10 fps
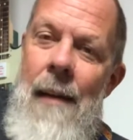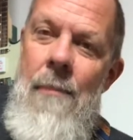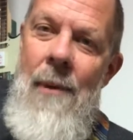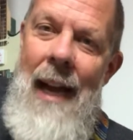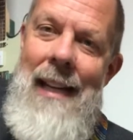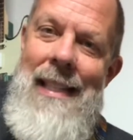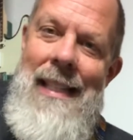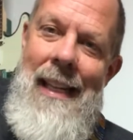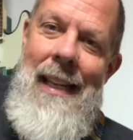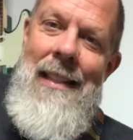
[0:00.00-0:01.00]
and practice
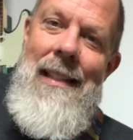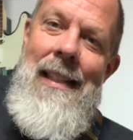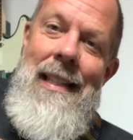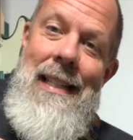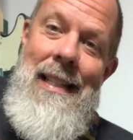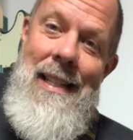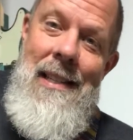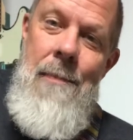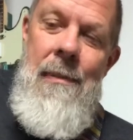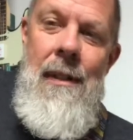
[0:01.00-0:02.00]
takes
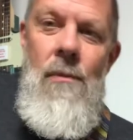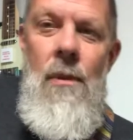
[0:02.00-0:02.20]
discipline.